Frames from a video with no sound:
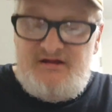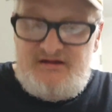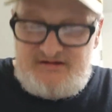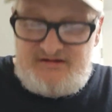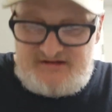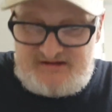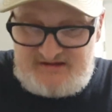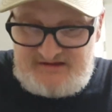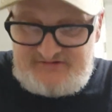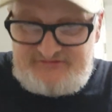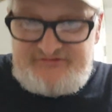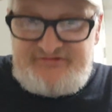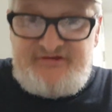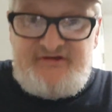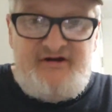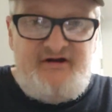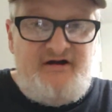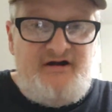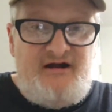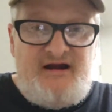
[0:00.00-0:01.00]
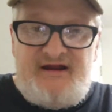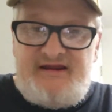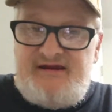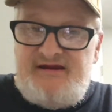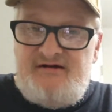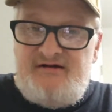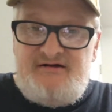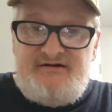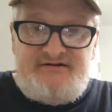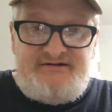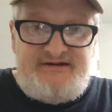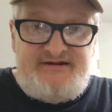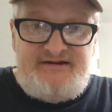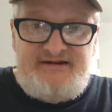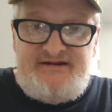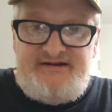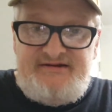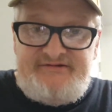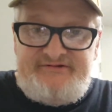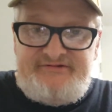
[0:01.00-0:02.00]
He's there. I guarantee
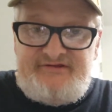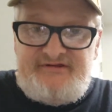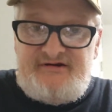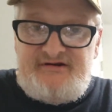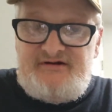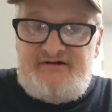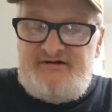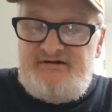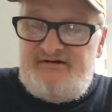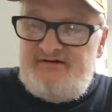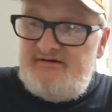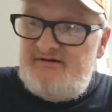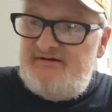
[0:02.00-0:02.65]
he's there.